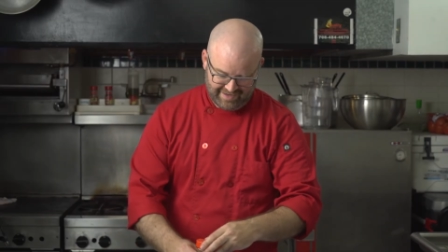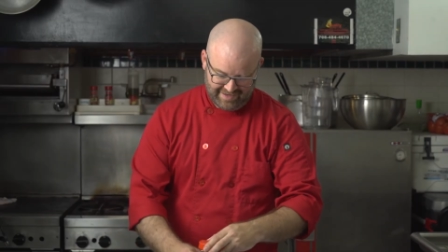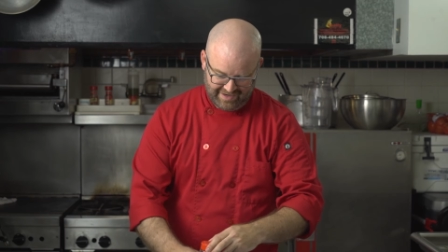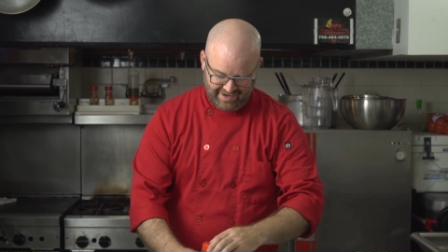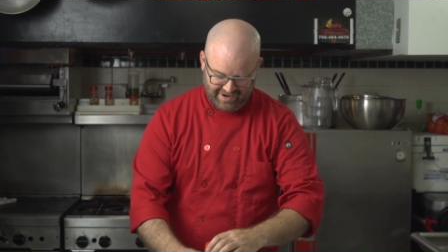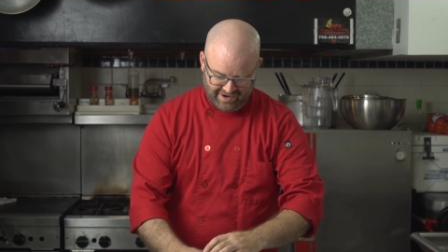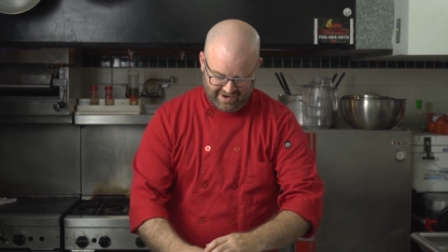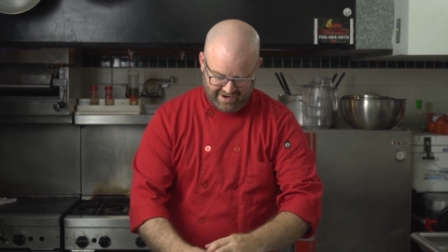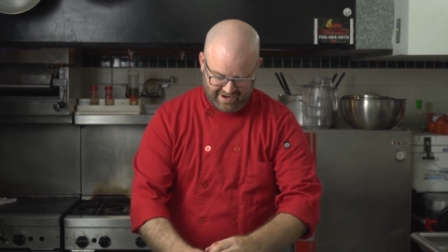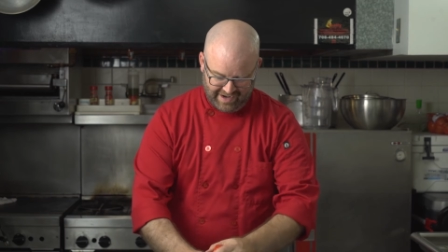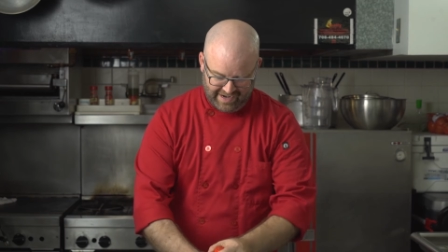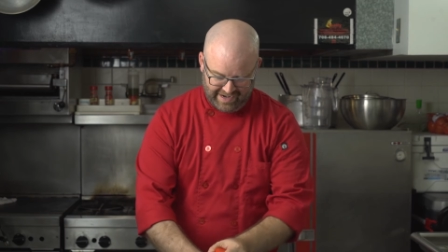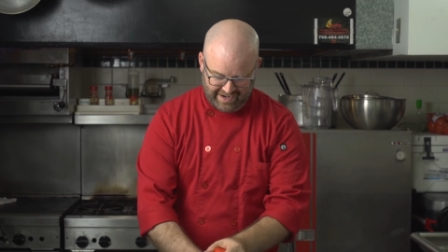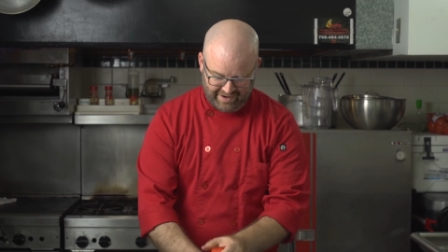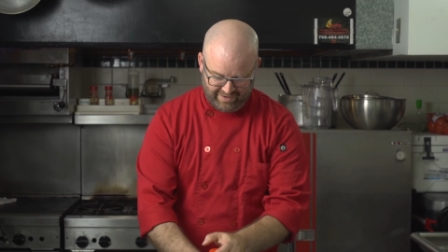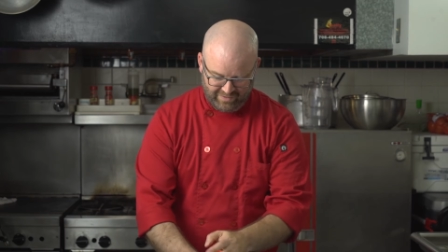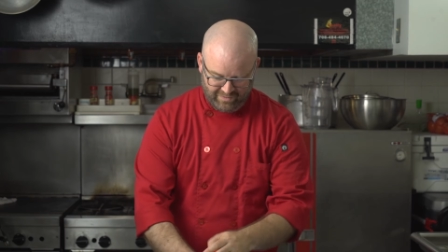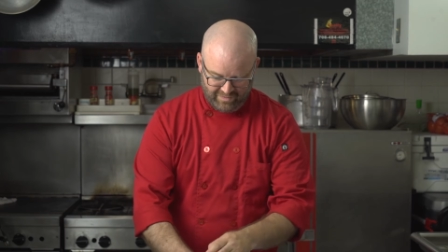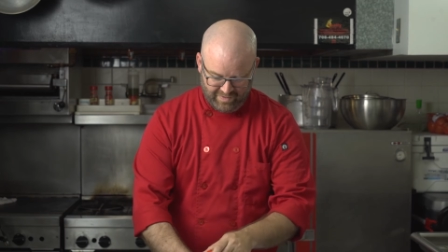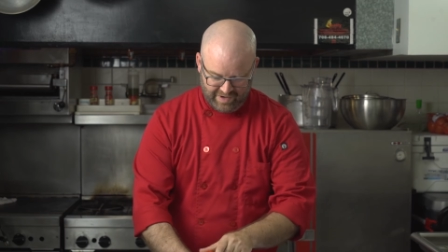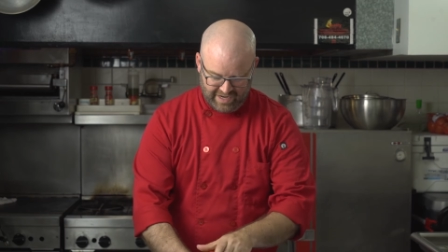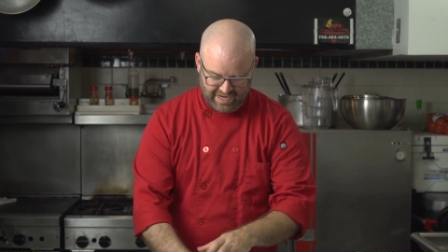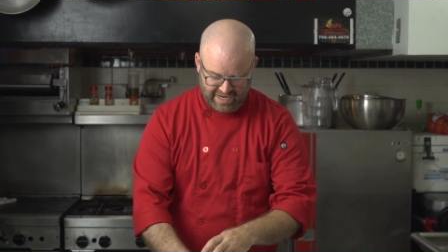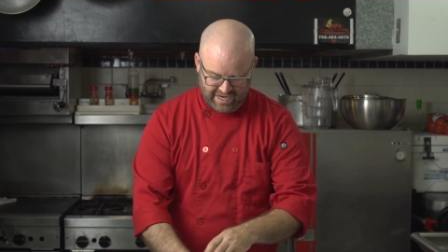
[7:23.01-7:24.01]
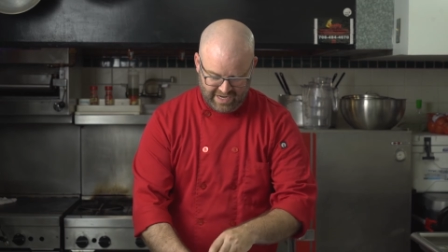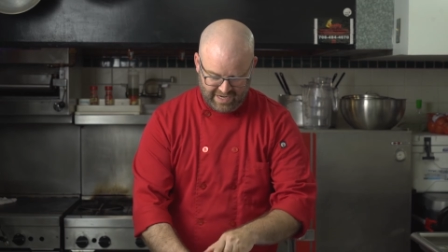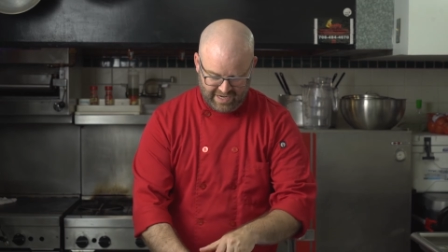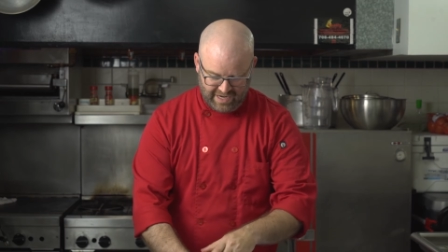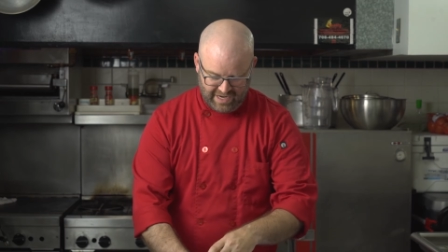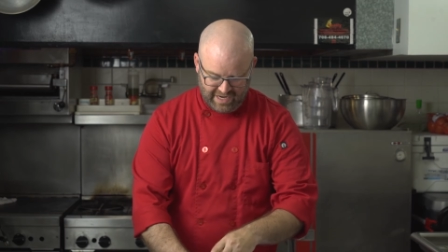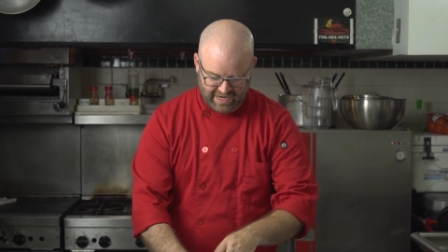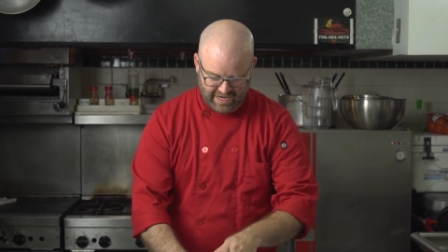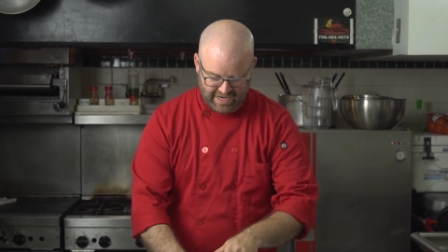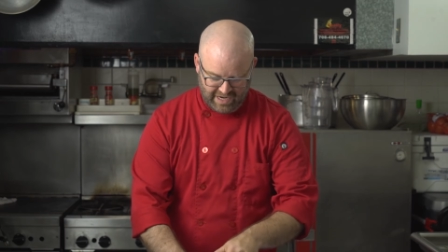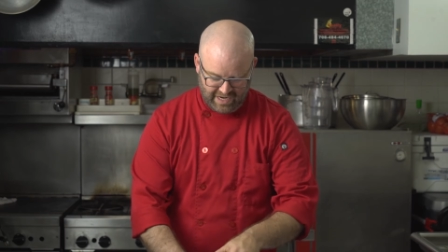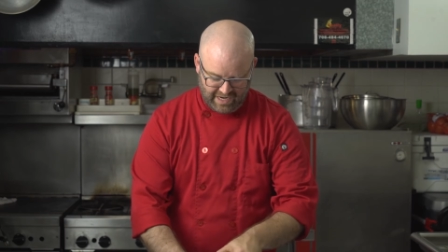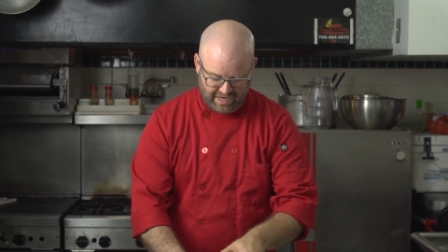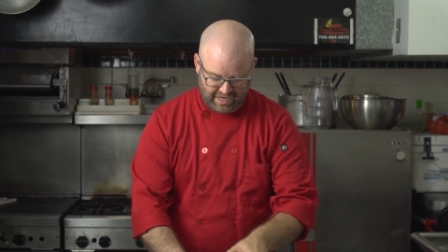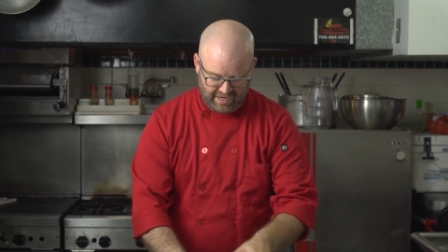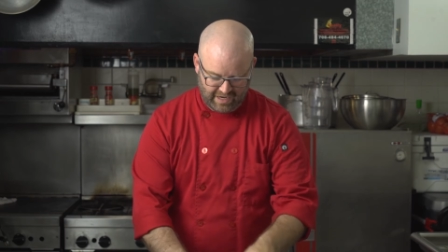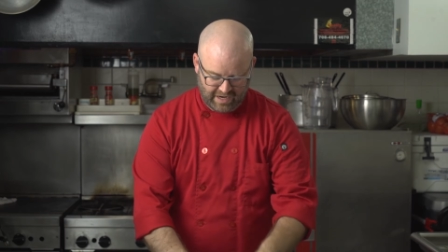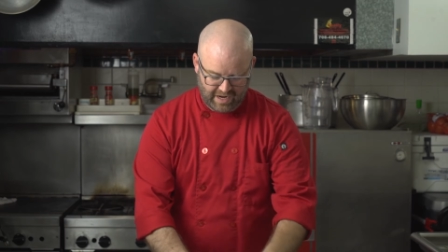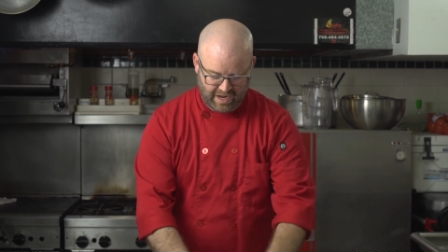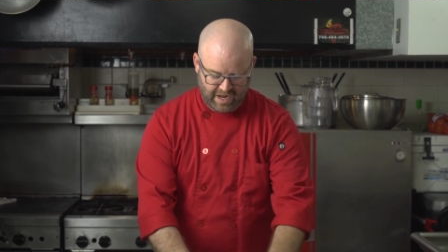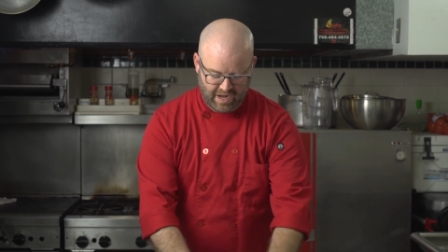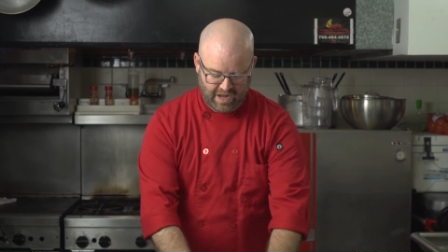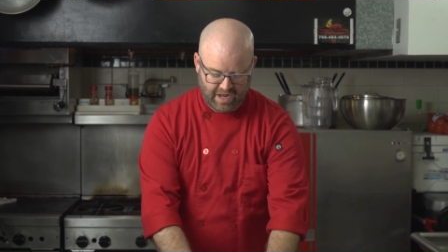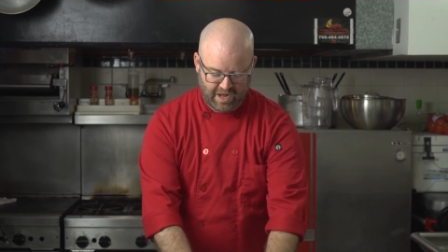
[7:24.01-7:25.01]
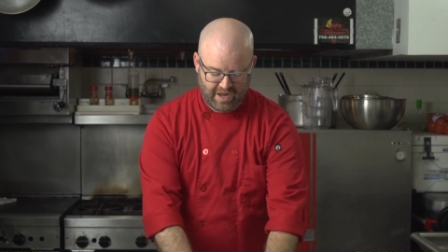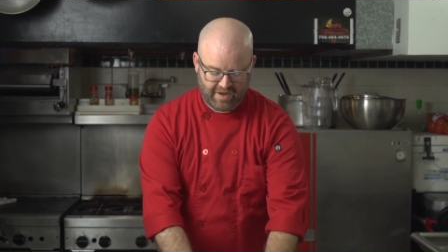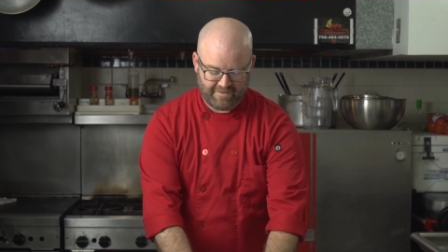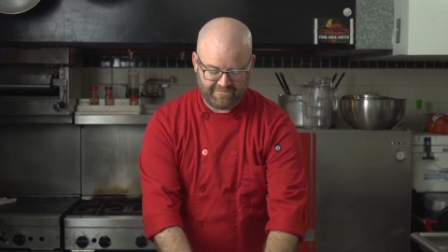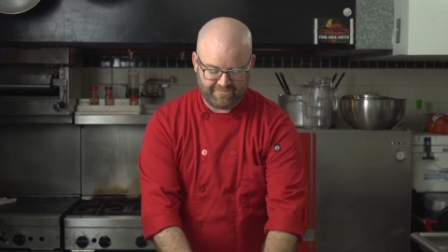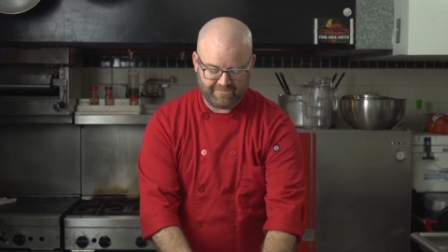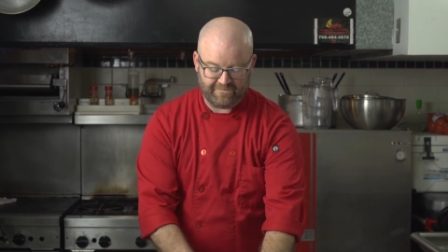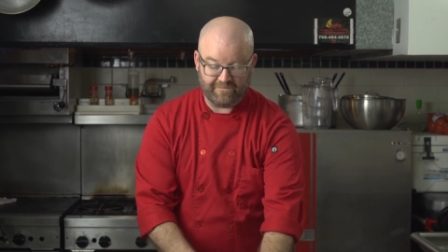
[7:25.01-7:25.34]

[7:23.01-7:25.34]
All right, we need a